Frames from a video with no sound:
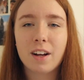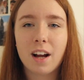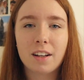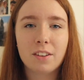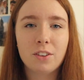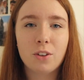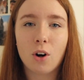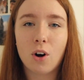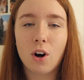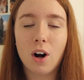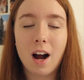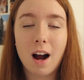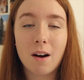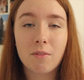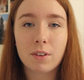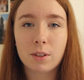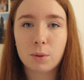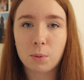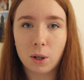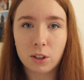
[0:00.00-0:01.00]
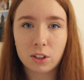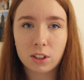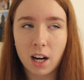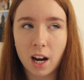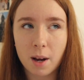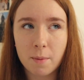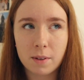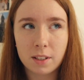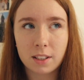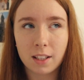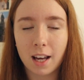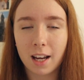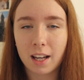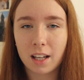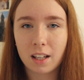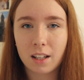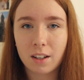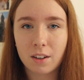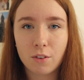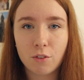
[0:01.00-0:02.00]
and your average watch time is
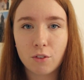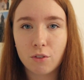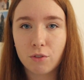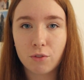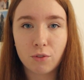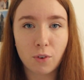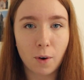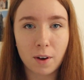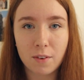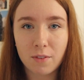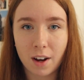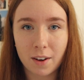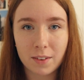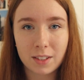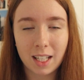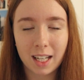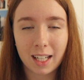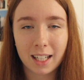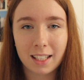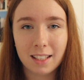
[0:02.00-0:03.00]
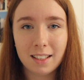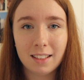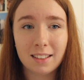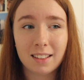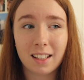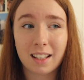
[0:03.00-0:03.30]
like 45 seconds,